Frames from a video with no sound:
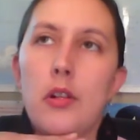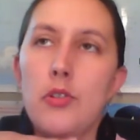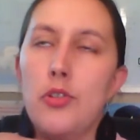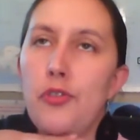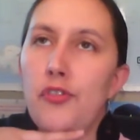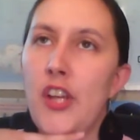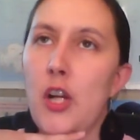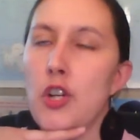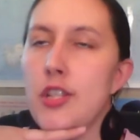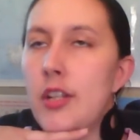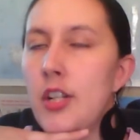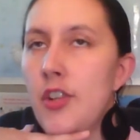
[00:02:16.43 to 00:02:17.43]
two
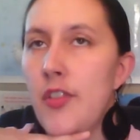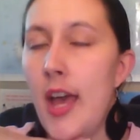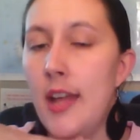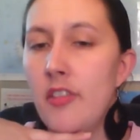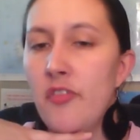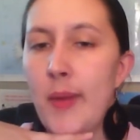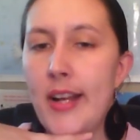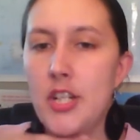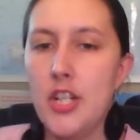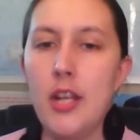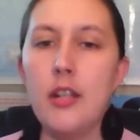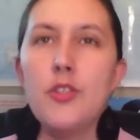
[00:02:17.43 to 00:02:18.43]
fingers under the end of my
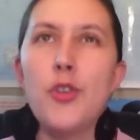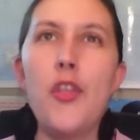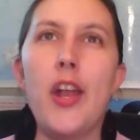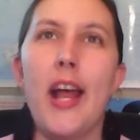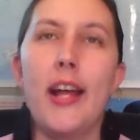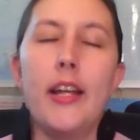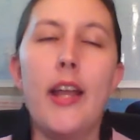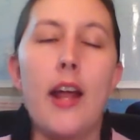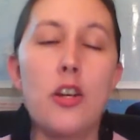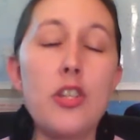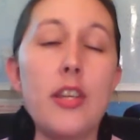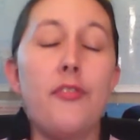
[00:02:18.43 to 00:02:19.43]
chin so that I can
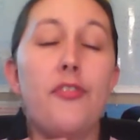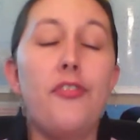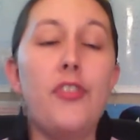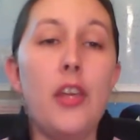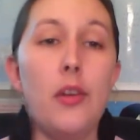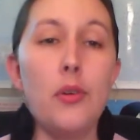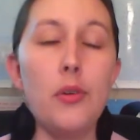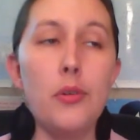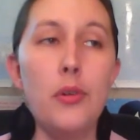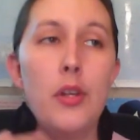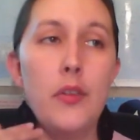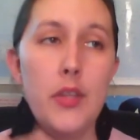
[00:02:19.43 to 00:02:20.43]
actually
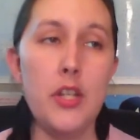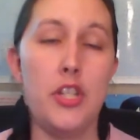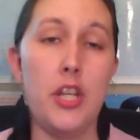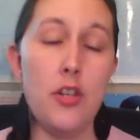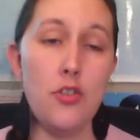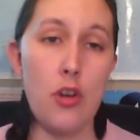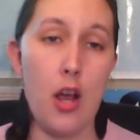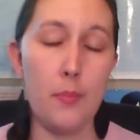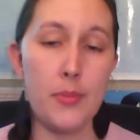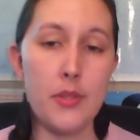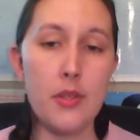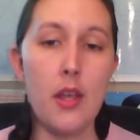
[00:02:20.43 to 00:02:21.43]
feel the chin
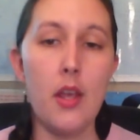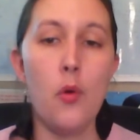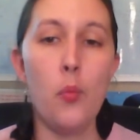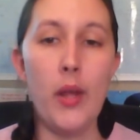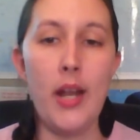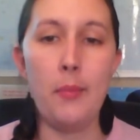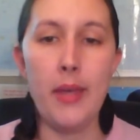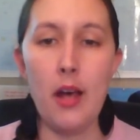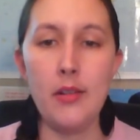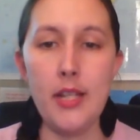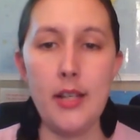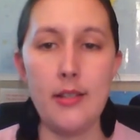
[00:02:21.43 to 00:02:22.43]
drops when I'm
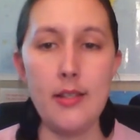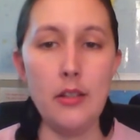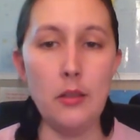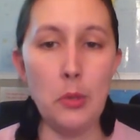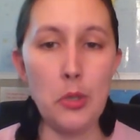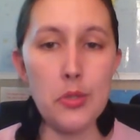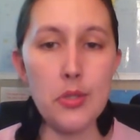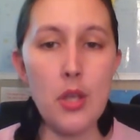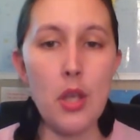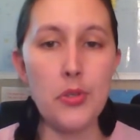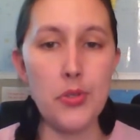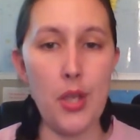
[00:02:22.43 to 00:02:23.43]
counting syllables.
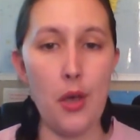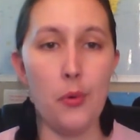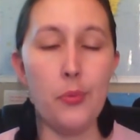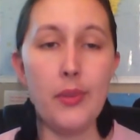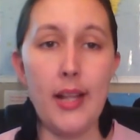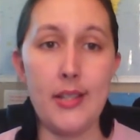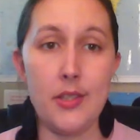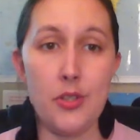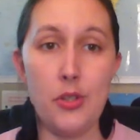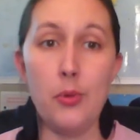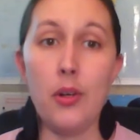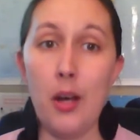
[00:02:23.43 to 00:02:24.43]
So let's
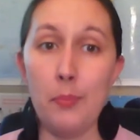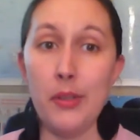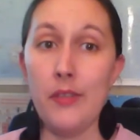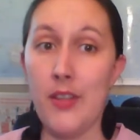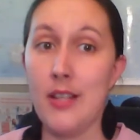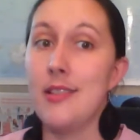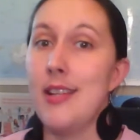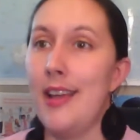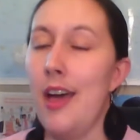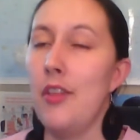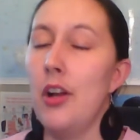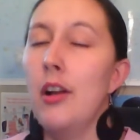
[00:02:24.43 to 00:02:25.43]
do a couple of these
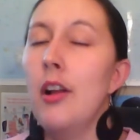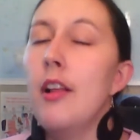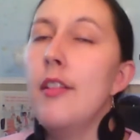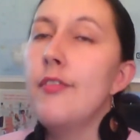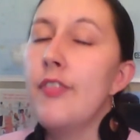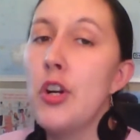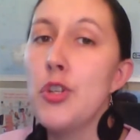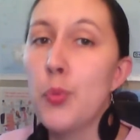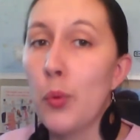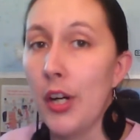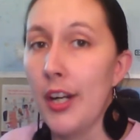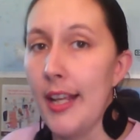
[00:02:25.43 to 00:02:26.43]
together.
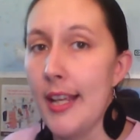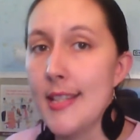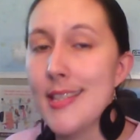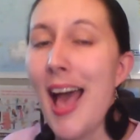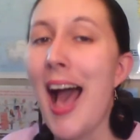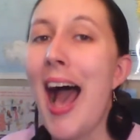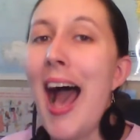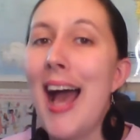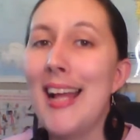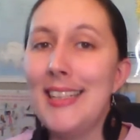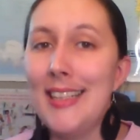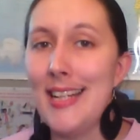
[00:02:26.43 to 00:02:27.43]
First word is
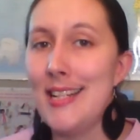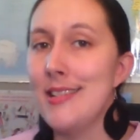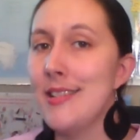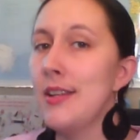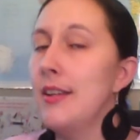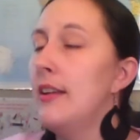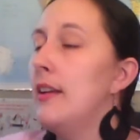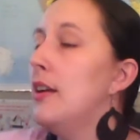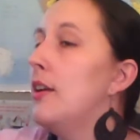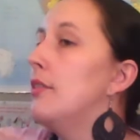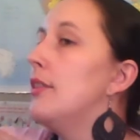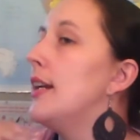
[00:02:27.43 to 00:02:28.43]
island.
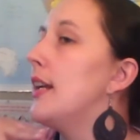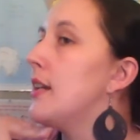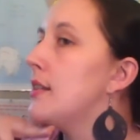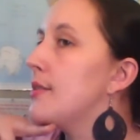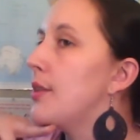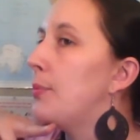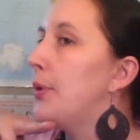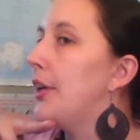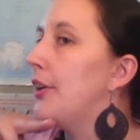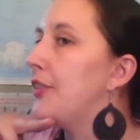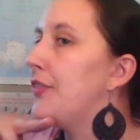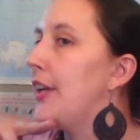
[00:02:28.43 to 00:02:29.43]
Ready? So put
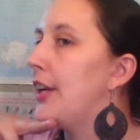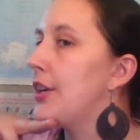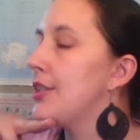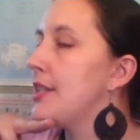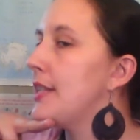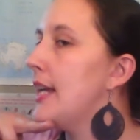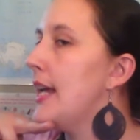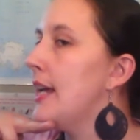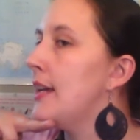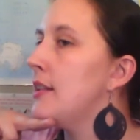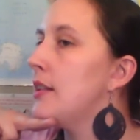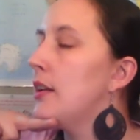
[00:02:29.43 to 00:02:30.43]
your fingers at the
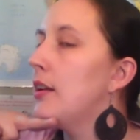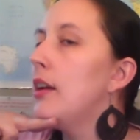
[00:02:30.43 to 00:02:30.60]
end